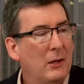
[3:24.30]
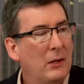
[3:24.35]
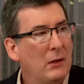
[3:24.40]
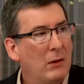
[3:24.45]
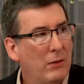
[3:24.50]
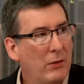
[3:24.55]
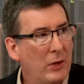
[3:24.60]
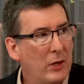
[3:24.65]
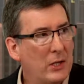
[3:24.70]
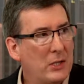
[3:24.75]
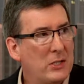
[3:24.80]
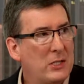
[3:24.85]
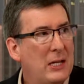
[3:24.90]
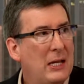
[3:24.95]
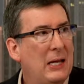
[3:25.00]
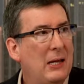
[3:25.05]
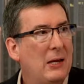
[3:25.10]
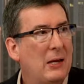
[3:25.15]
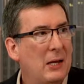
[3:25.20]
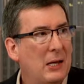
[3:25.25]
that is
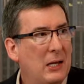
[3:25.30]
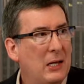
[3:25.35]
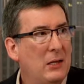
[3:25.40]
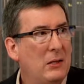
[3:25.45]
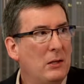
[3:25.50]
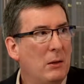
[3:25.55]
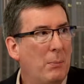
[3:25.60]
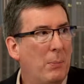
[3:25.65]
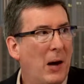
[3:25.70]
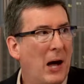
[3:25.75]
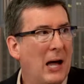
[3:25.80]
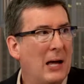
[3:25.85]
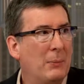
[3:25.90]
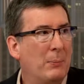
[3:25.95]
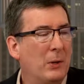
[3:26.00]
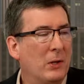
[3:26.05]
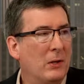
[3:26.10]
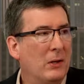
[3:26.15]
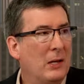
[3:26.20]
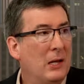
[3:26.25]
here in the
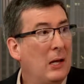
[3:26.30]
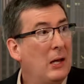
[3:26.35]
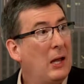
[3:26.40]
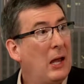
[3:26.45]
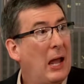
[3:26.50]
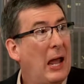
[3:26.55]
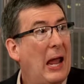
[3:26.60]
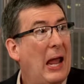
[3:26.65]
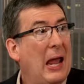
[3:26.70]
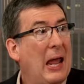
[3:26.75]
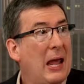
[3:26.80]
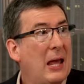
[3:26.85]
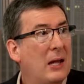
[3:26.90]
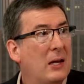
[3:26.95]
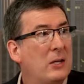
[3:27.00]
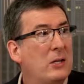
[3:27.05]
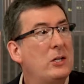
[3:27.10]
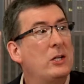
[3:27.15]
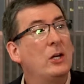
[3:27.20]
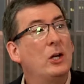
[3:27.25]
Bible,
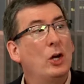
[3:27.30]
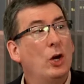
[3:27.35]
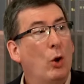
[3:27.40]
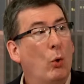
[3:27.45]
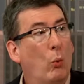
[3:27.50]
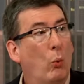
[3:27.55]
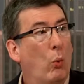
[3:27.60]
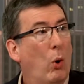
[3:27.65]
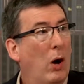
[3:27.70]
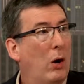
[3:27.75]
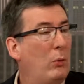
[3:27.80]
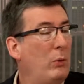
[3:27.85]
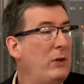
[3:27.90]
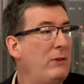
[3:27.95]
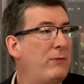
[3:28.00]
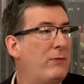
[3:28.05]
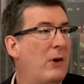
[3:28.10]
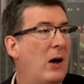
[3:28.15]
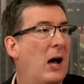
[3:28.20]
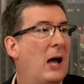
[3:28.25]
and what we
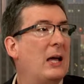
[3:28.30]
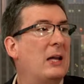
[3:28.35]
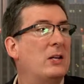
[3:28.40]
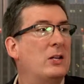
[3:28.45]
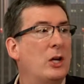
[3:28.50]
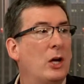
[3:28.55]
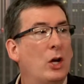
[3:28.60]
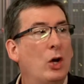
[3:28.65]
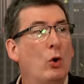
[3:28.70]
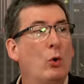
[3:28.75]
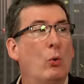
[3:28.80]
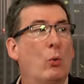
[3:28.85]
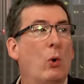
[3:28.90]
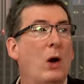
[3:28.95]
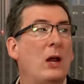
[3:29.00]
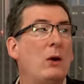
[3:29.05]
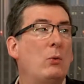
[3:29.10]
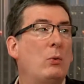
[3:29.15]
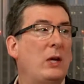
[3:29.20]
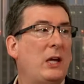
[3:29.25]
find
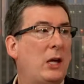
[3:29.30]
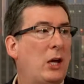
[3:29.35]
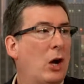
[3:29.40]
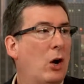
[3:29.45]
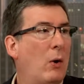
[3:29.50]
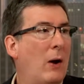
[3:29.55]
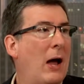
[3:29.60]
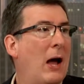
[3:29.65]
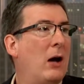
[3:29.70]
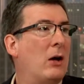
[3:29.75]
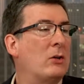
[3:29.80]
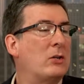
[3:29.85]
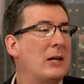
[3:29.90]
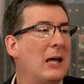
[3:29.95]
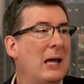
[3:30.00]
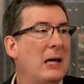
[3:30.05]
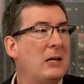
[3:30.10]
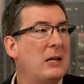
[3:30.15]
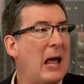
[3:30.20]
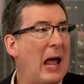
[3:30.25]
when we go out
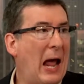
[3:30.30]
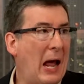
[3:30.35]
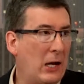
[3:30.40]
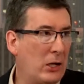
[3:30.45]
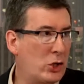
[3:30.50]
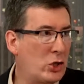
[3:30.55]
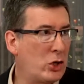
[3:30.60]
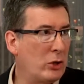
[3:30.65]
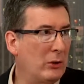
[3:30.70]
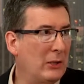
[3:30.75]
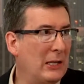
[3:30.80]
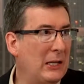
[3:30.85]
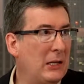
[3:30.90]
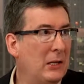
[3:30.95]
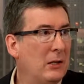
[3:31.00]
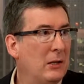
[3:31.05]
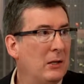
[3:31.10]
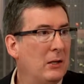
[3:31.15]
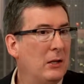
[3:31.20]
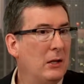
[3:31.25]
and actually
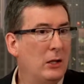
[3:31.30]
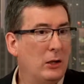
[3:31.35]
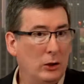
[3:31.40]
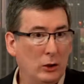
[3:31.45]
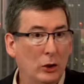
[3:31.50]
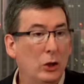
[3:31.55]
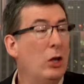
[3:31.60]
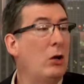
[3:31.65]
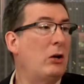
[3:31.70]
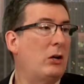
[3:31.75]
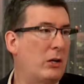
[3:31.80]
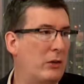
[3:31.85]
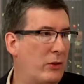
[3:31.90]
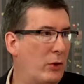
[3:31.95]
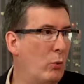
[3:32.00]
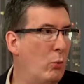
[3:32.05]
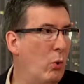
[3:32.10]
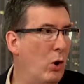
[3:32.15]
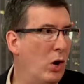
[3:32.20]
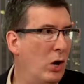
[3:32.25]
look at the
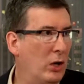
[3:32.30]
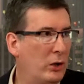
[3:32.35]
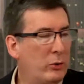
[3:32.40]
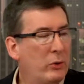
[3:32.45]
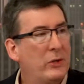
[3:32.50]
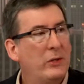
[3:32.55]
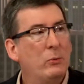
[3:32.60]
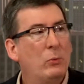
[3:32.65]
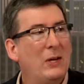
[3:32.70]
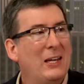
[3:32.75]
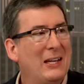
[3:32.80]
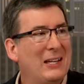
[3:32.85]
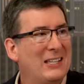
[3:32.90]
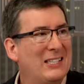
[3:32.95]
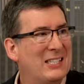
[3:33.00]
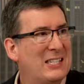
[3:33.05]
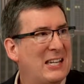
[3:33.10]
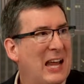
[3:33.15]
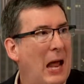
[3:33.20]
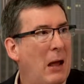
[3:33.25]
world. We
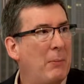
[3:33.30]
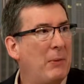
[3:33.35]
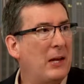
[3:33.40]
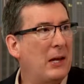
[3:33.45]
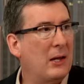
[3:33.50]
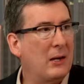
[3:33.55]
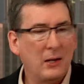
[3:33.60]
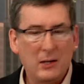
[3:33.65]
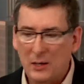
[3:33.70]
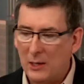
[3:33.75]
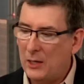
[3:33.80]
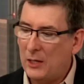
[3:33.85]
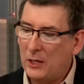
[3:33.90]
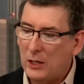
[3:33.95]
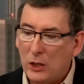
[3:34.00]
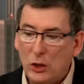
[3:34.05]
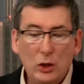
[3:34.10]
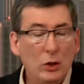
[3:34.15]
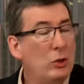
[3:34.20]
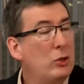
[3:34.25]
examine it
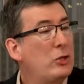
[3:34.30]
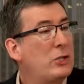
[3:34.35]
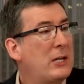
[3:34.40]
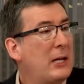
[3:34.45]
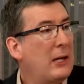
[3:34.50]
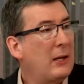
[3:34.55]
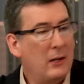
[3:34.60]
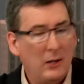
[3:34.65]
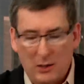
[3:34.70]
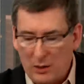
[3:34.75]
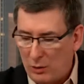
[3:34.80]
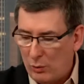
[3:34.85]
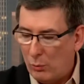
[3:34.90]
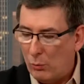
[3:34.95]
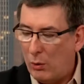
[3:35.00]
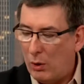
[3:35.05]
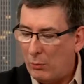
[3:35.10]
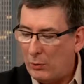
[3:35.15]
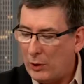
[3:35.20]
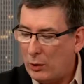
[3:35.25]
using
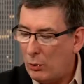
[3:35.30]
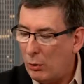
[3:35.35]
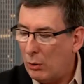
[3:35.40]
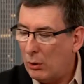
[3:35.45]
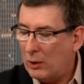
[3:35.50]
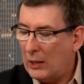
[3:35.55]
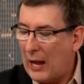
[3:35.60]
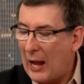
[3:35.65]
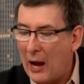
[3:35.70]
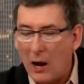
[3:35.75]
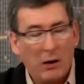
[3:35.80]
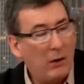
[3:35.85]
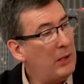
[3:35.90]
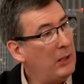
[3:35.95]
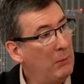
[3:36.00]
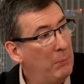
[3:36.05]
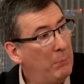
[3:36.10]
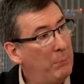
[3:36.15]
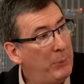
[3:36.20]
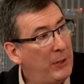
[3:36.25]
what we call our
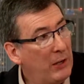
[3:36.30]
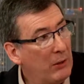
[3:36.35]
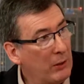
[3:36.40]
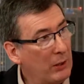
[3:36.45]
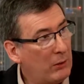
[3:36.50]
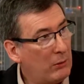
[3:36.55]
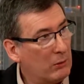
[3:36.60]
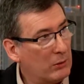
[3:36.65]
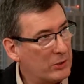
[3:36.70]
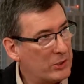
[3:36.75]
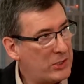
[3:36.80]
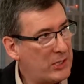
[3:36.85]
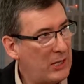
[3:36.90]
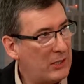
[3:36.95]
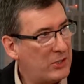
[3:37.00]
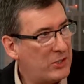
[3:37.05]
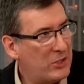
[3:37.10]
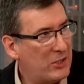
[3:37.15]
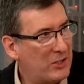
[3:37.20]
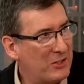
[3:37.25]
empirical
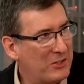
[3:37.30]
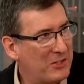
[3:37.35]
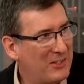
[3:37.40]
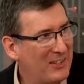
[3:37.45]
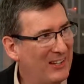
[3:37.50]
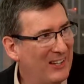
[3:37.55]
senses.